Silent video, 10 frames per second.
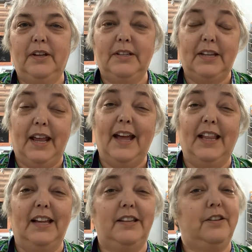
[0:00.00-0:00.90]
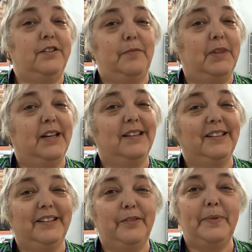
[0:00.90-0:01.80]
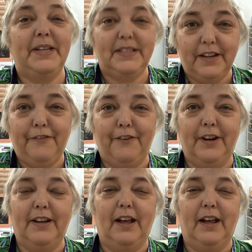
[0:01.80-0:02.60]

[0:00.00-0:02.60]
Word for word: Today I'd like to do something a little bit different.